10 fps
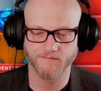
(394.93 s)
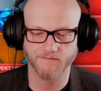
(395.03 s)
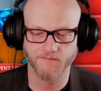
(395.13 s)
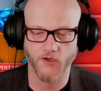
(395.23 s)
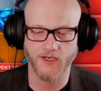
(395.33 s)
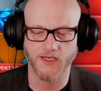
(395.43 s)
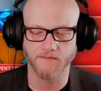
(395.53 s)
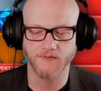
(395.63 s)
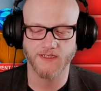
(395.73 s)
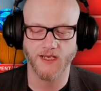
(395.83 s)

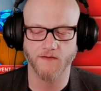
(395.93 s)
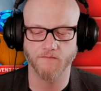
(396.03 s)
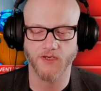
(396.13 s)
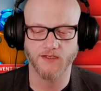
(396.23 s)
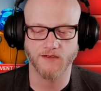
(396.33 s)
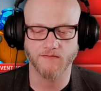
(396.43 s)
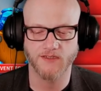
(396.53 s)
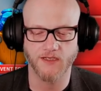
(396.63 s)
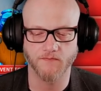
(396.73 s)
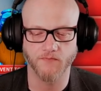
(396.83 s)
Barkeep Sam being
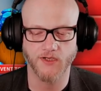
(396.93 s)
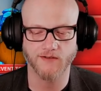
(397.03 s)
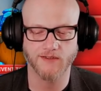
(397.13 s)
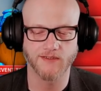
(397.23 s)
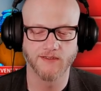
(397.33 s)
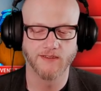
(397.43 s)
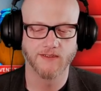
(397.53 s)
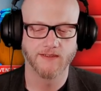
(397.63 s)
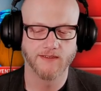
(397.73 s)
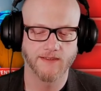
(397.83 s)
10 bucks.
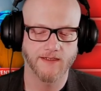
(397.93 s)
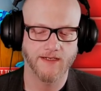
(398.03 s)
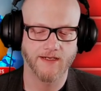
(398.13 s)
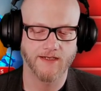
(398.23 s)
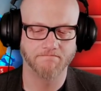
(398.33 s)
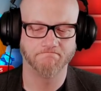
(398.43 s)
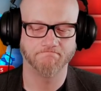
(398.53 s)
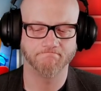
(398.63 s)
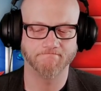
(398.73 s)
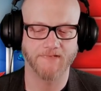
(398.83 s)
I
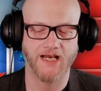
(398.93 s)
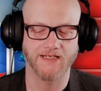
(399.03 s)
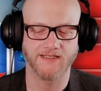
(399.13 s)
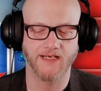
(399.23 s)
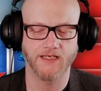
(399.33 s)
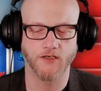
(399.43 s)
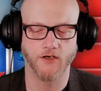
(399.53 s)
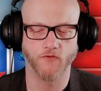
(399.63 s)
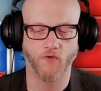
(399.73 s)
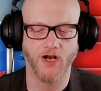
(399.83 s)
say
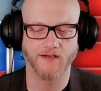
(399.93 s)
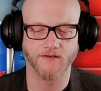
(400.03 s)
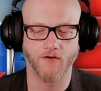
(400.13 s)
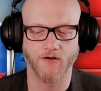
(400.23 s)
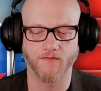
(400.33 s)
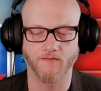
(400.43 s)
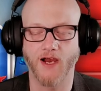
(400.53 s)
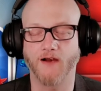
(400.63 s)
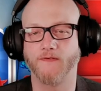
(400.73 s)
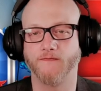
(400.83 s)
go Wildcard
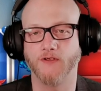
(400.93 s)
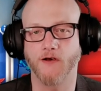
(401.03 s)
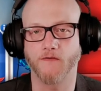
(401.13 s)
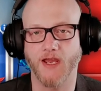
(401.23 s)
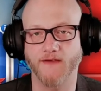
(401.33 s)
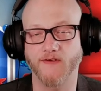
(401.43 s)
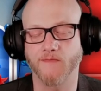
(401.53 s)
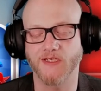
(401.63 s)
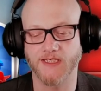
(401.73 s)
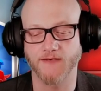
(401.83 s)
Ralph if you don't have him
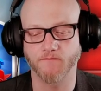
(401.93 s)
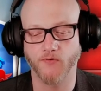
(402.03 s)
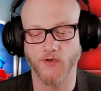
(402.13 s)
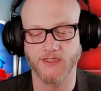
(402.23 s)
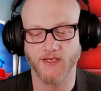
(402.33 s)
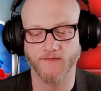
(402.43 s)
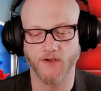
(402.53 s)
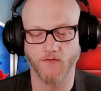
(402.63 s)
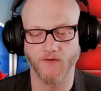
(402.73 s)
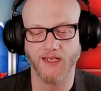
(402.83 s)
at 7.7
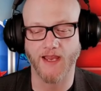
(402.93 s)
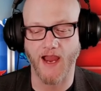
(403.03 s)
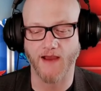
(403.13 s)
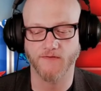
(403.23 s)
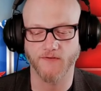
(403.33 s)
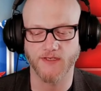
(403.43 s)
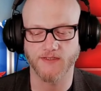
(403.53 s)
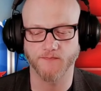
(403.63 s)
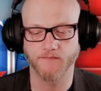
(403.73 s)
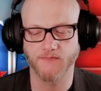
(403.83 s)
already after this
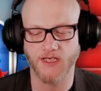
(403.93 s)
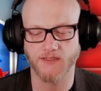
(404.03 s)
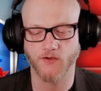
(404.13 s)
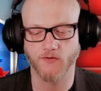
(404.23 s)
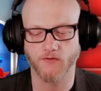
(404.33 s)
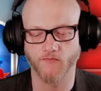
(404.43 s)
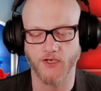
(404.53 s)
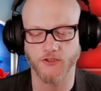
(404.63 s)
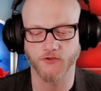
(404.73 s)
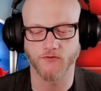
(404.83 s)
Desert
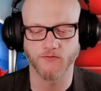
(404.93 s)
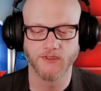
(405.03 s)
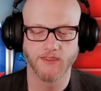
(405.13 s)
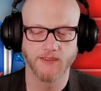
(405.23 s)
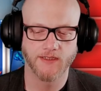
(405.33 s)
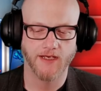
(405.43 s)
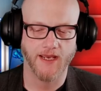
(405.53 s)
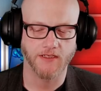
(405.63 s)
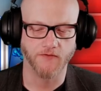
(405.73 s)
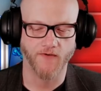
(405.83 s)
Regional,
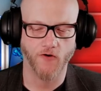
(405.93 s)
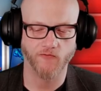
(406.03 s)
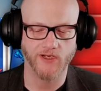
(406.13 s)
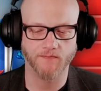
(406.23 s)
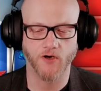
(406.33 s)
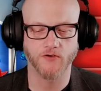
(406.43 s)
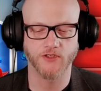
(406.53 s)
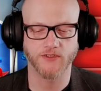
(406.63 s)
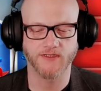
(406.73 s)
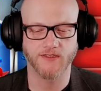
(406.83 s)
and you've already
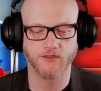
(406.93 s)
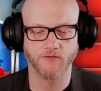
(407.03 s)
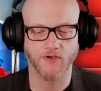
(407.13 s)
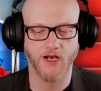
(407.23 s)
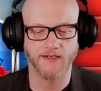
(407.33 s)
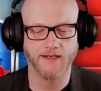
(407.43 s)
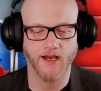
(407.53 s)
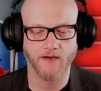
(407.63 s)
purchased the $2.99,